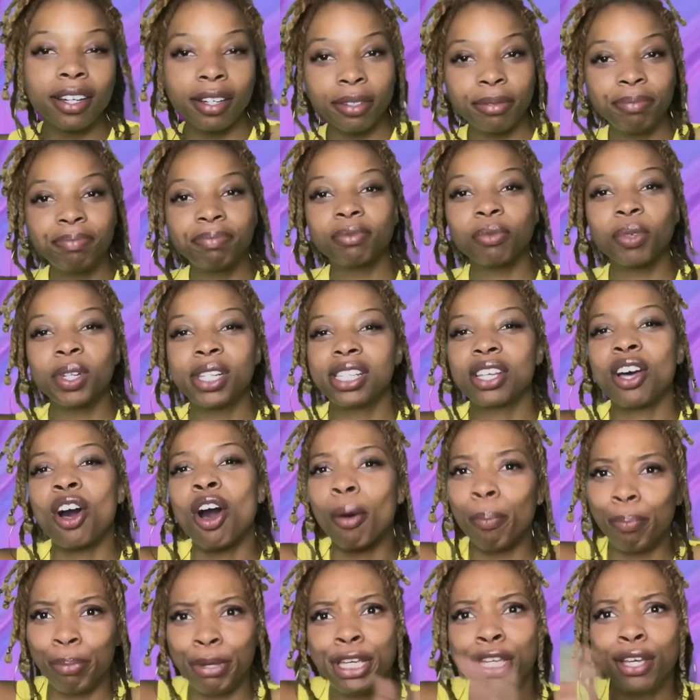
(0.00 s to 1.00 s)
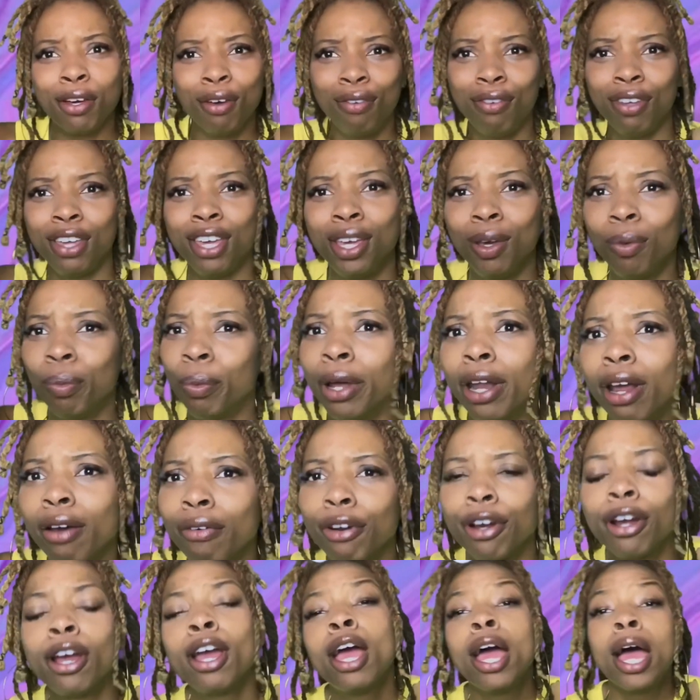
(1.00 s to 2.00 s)
what is called PLV, whatever.
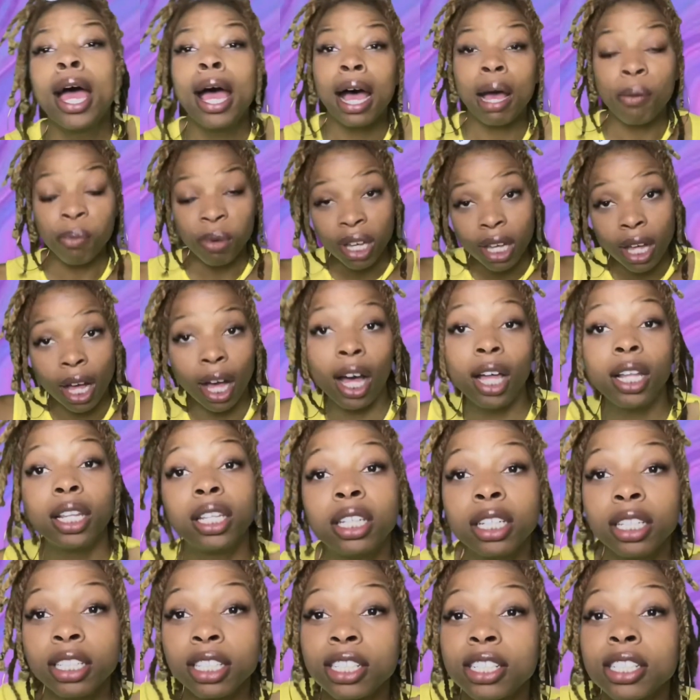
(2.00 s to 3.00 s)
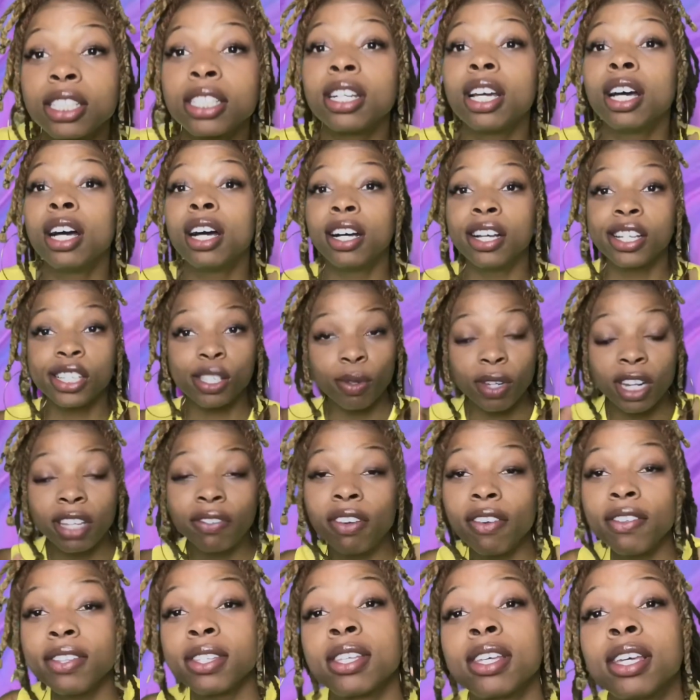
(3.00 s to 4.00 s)
I'm in college, uh, it's
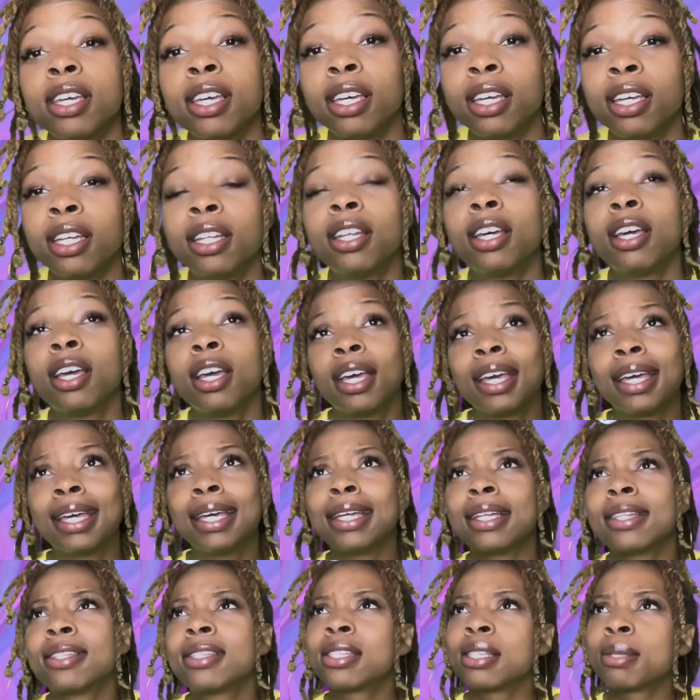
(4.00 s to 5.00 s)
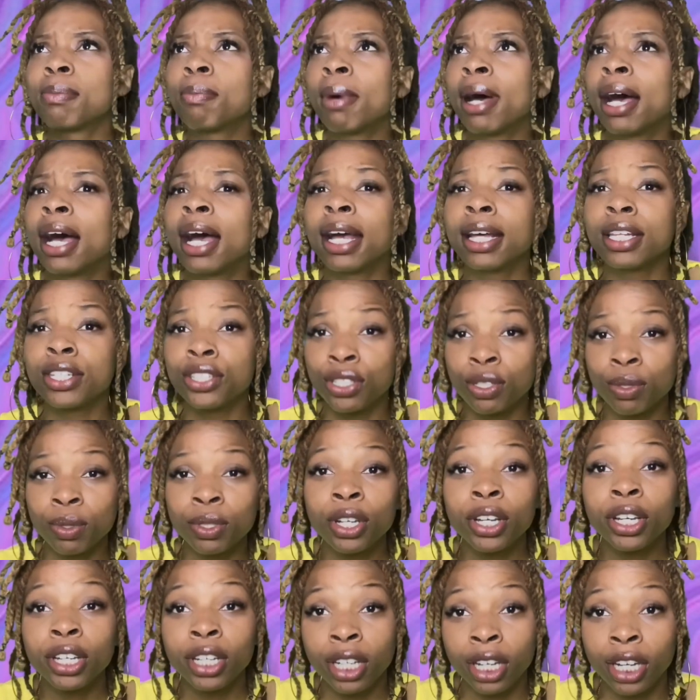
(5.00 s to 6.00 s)
2015. It's my junior
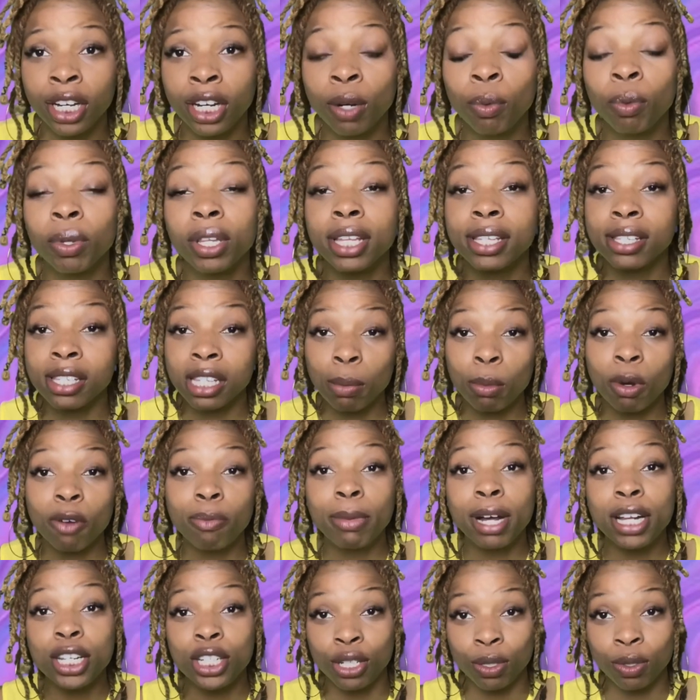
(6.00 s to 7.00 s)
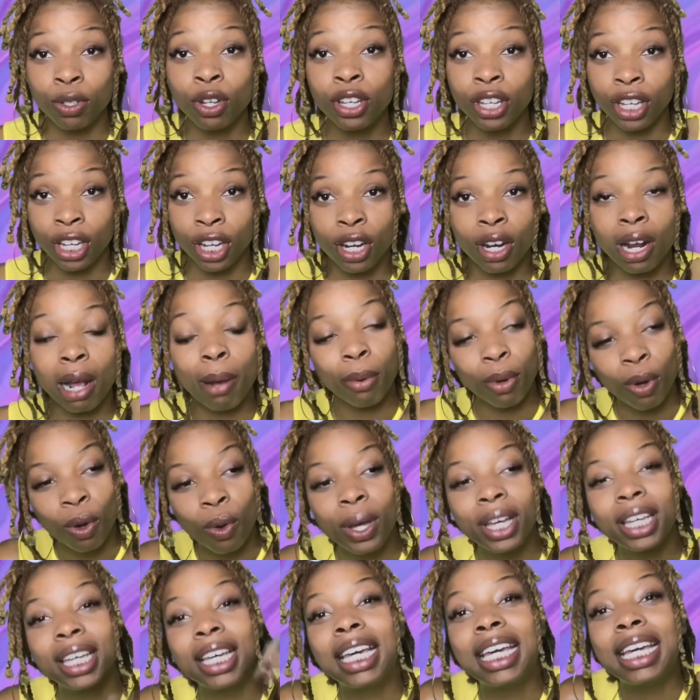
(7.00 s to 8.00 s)
year, well, the summer of my junior year. I'm
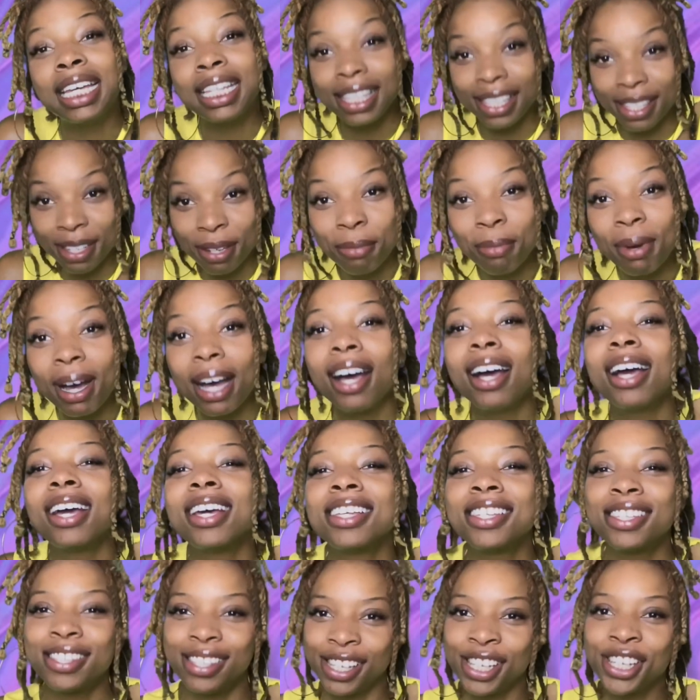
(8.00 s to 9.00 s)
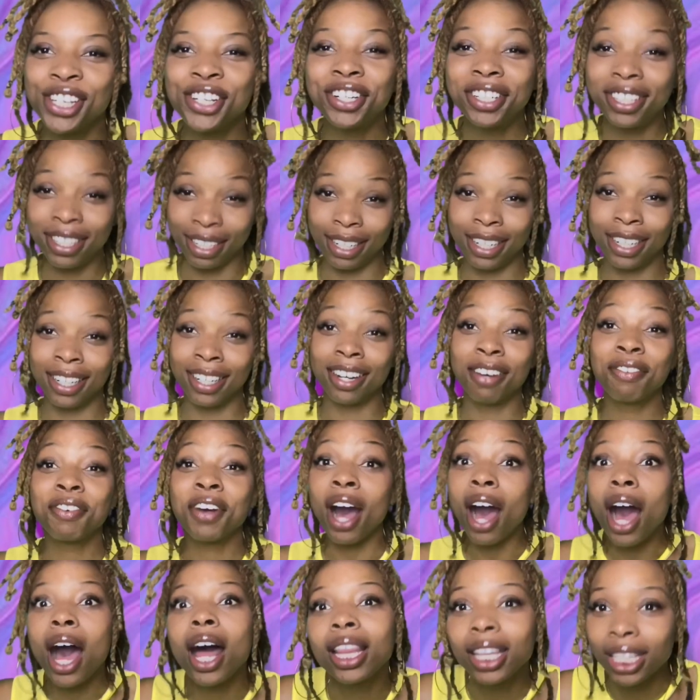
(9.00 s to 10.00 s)
going into my senior year of
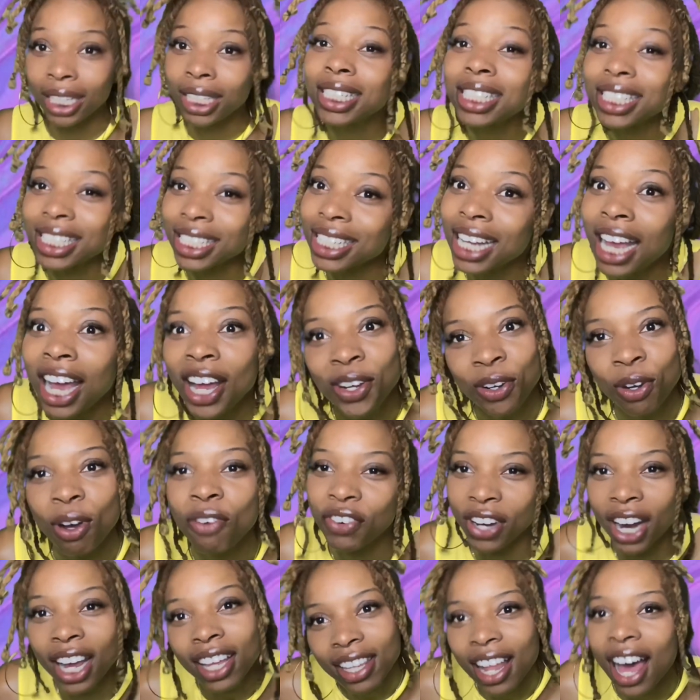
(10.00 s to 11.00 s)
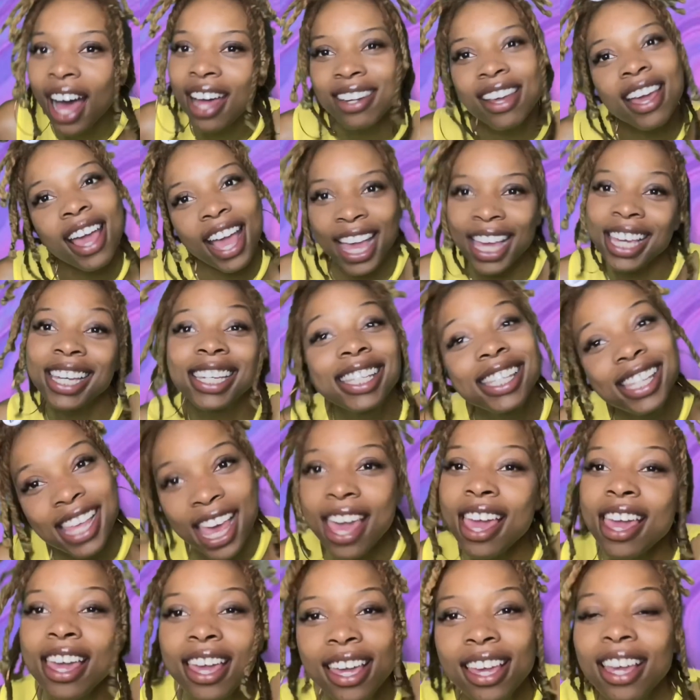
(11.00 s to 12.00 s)
college at North Carolina
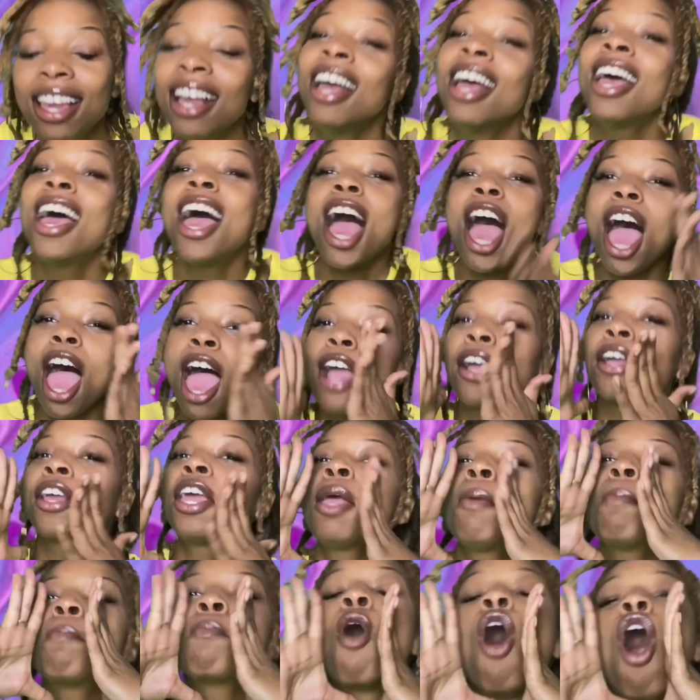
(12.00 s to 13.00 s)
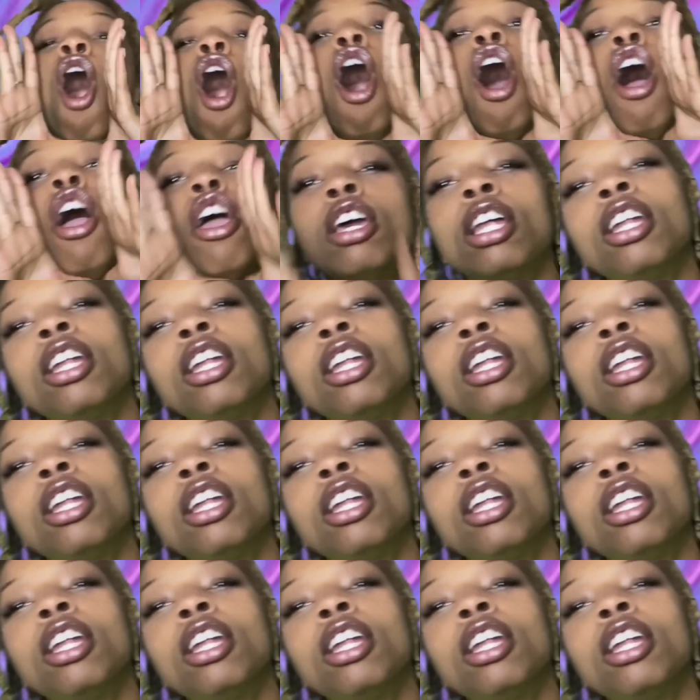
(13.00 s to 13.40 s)
A&T, Aggie Point.